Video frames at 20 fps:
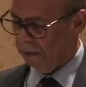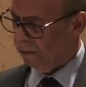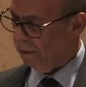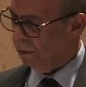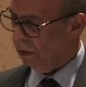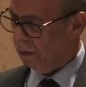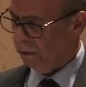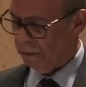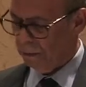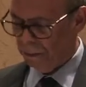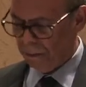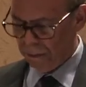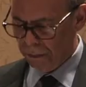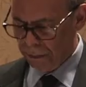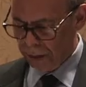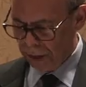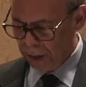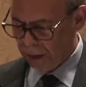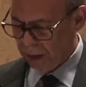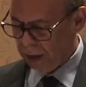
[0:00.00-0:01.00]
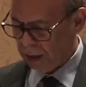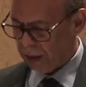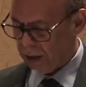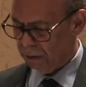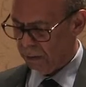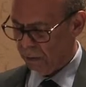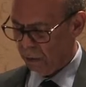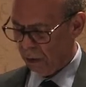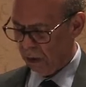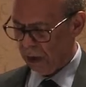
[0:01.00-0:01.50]
for millions
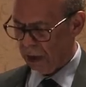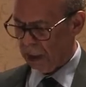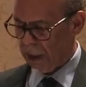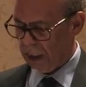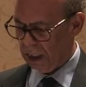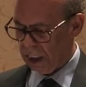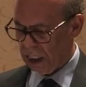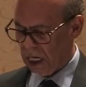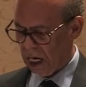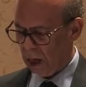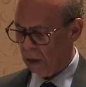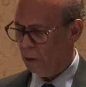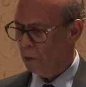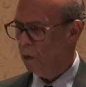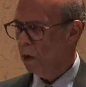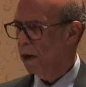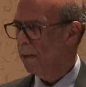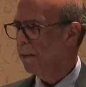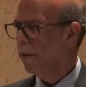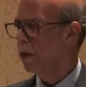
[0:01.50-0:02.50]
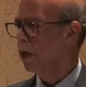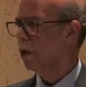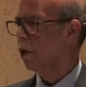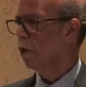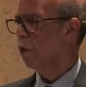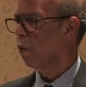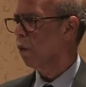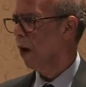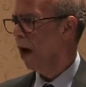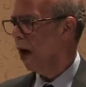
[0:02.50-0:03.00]
more young women
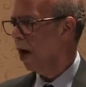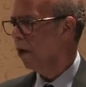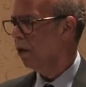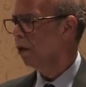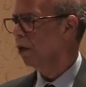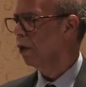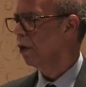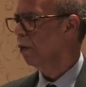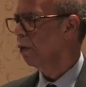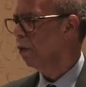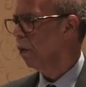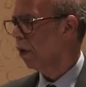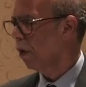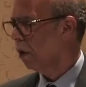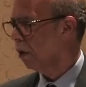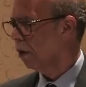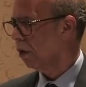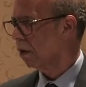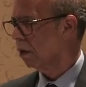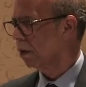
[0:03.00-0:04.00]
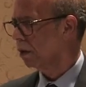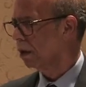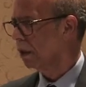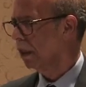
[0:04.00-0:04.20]
around the world,